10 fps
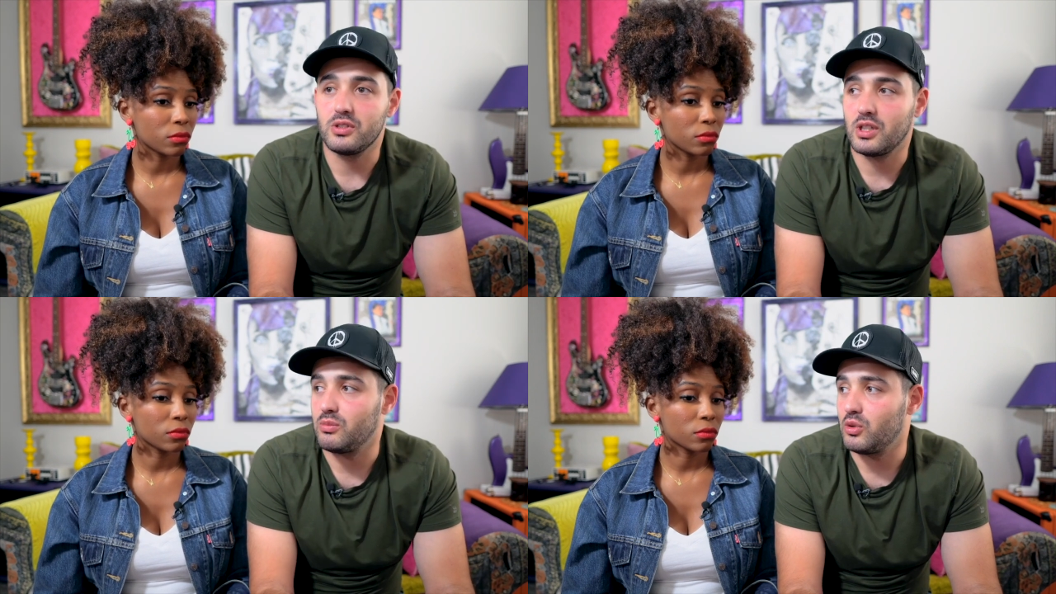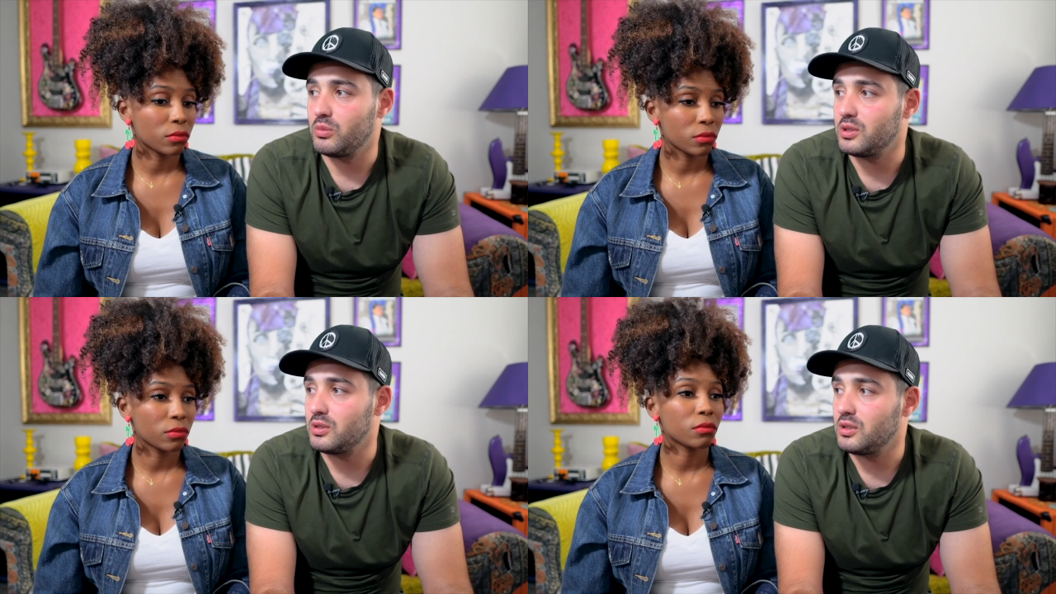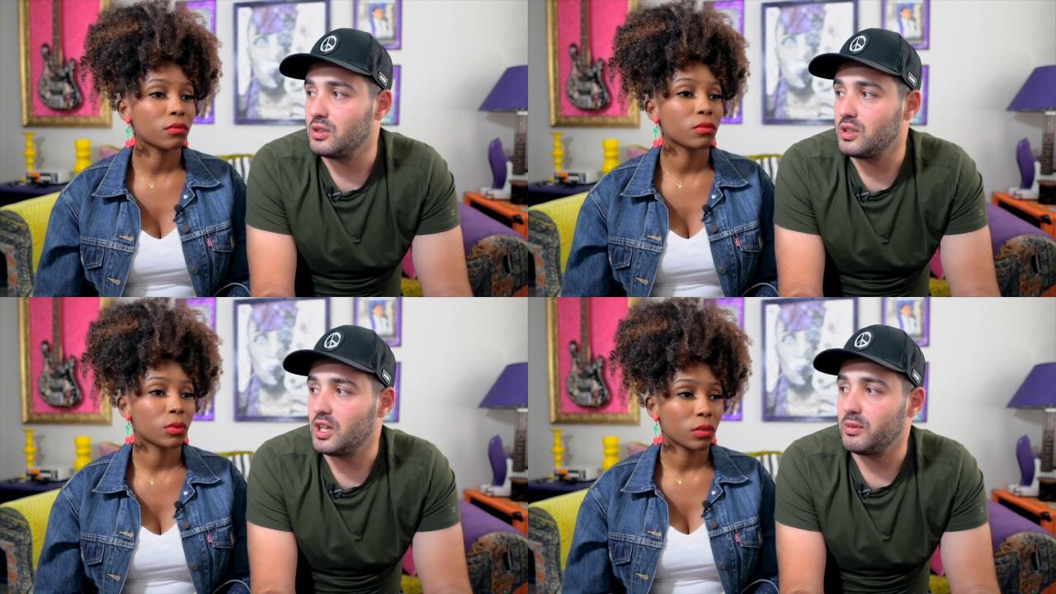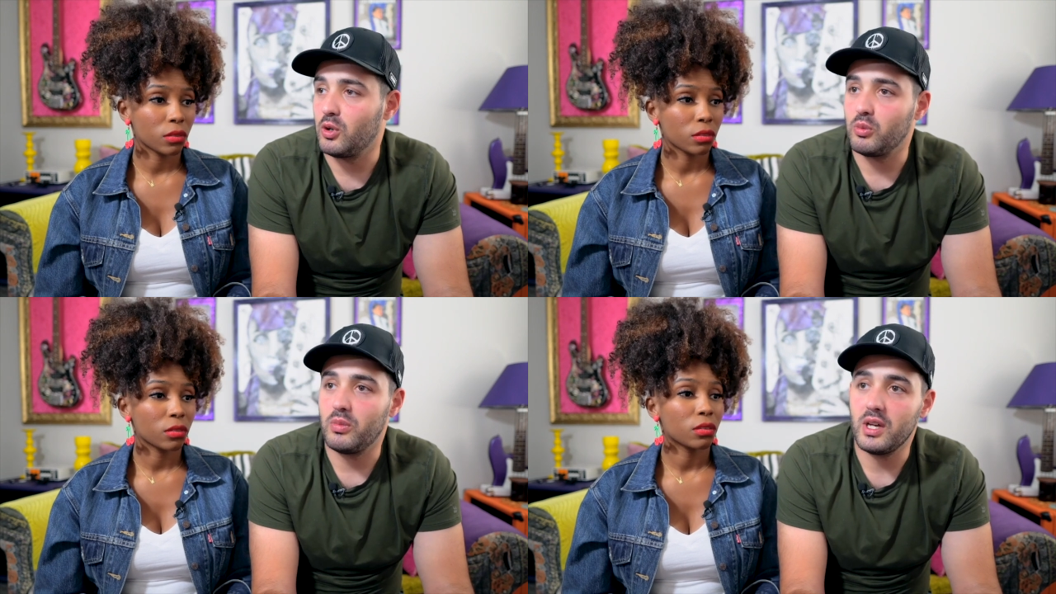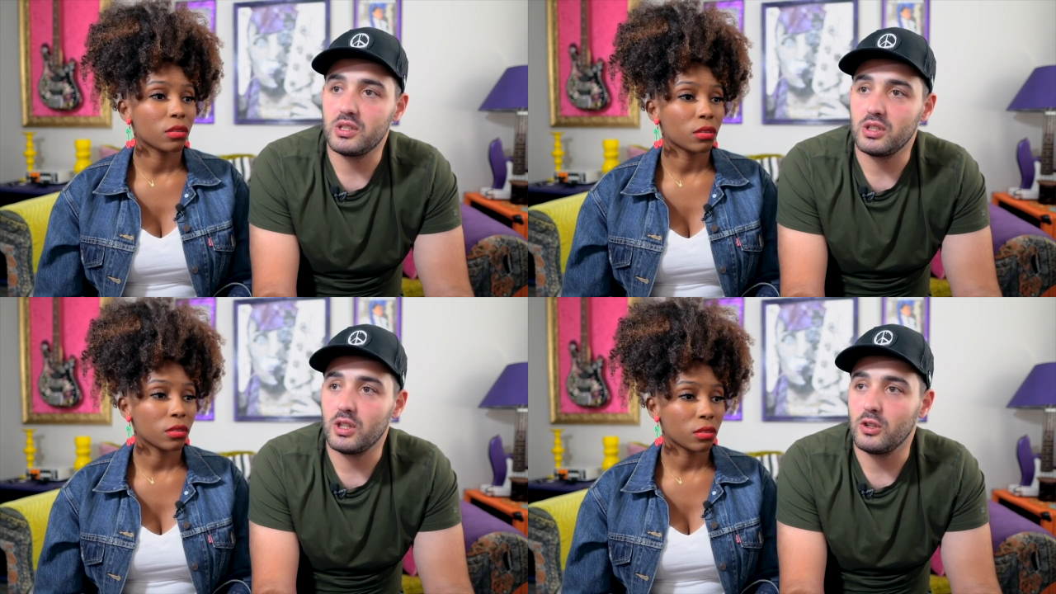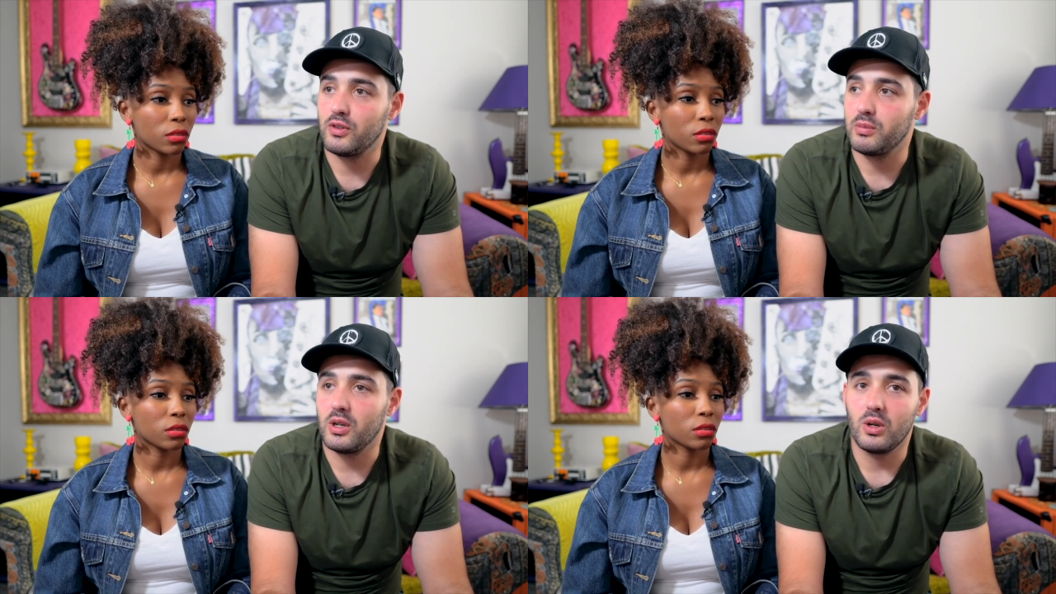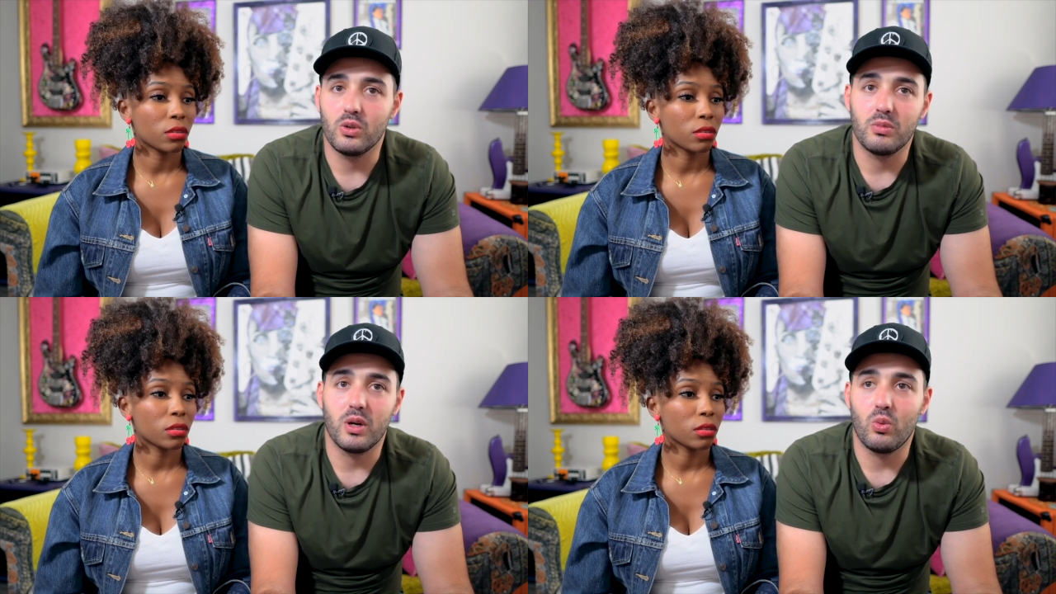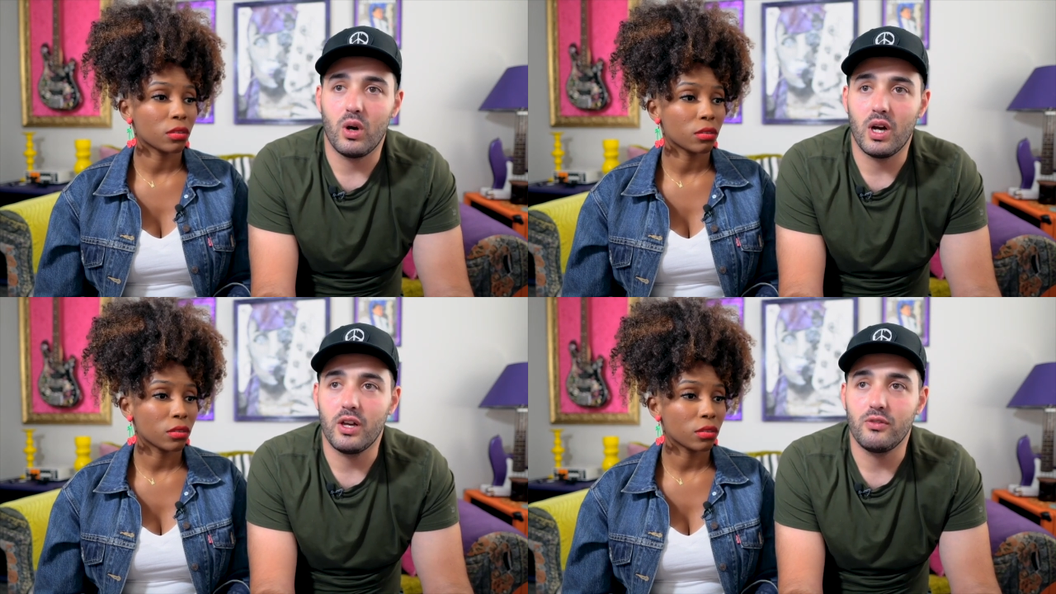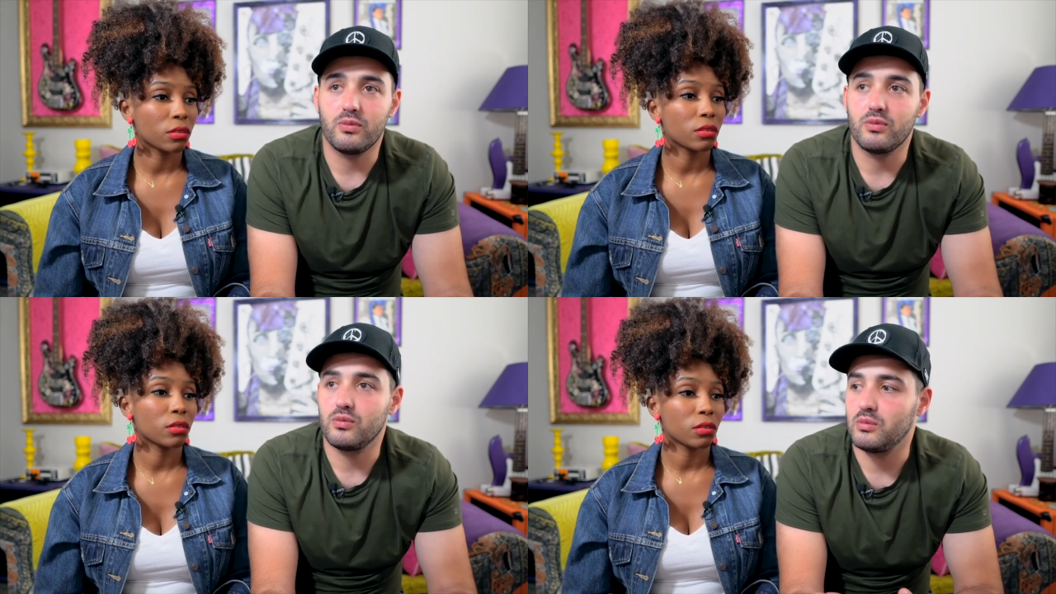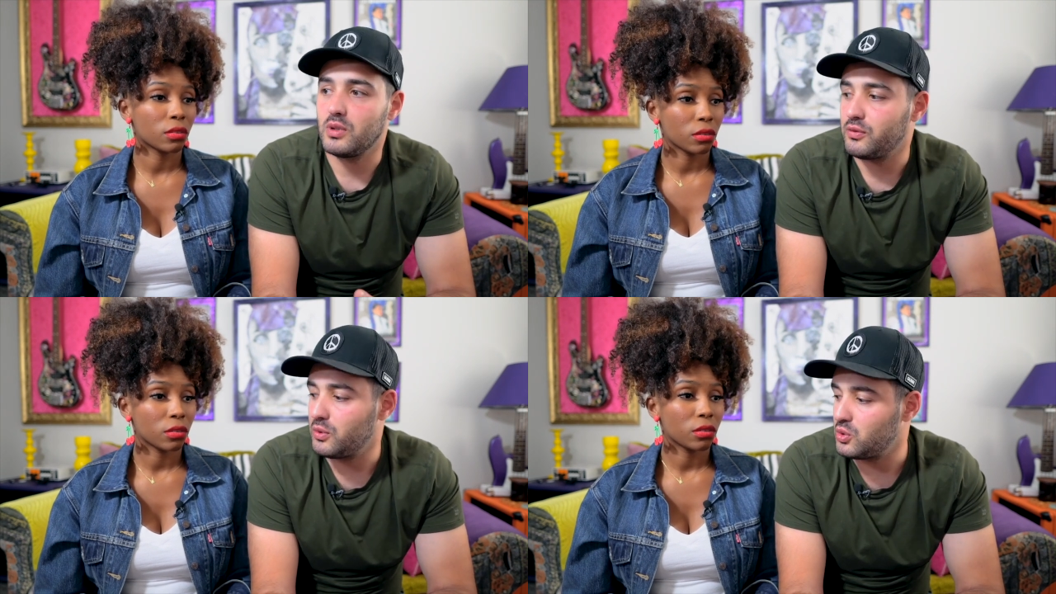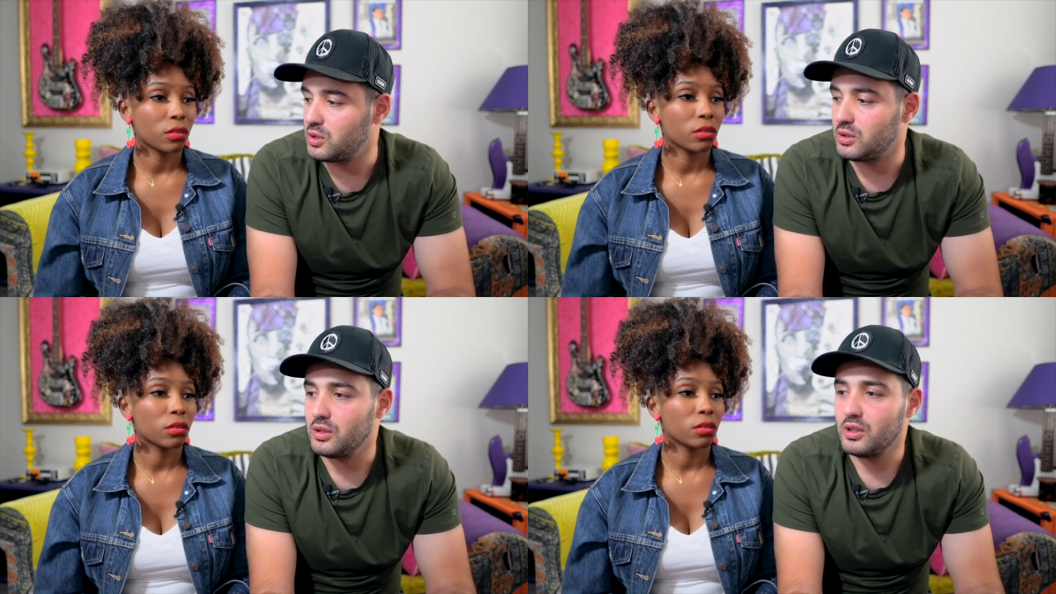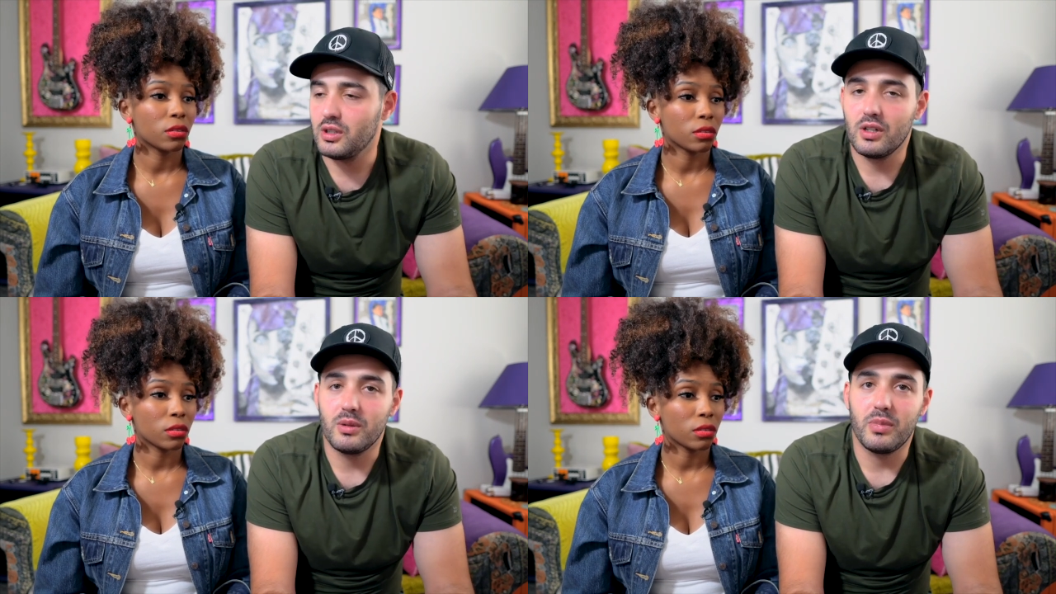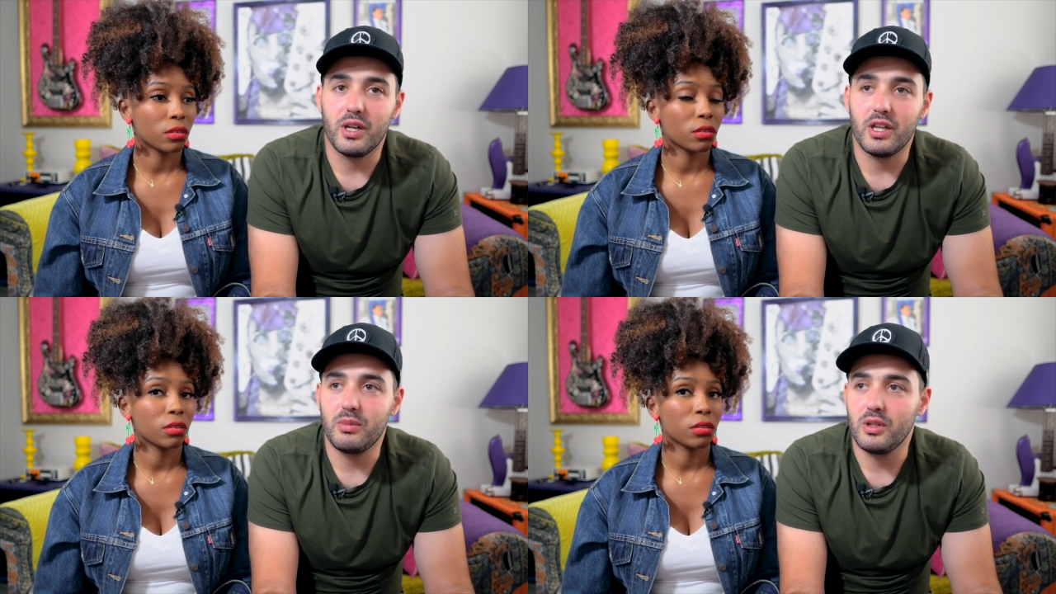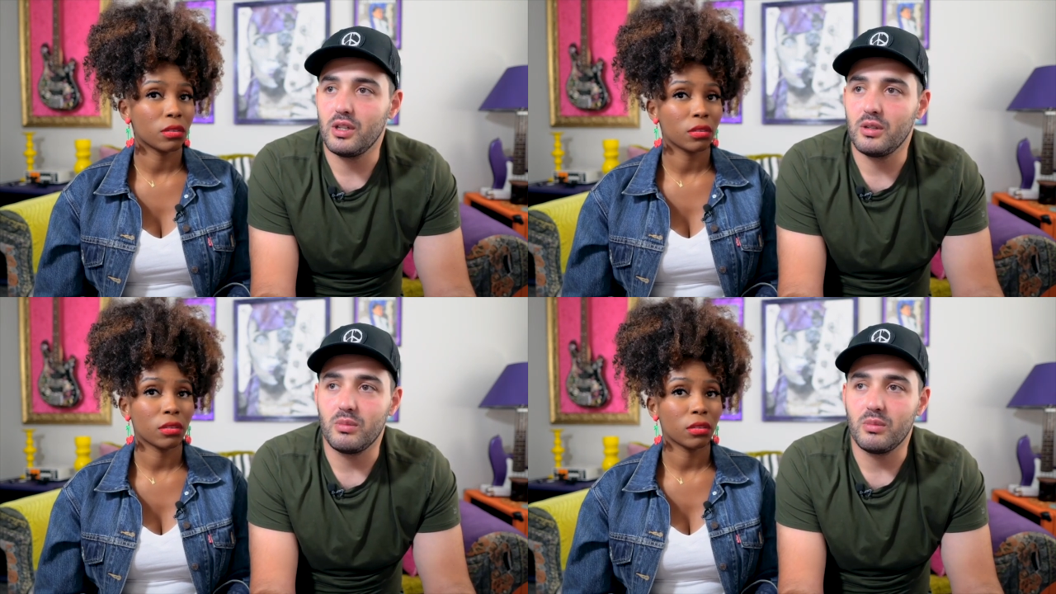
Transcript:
Speaker 1: that moment, about myself, about my wife, my future baby,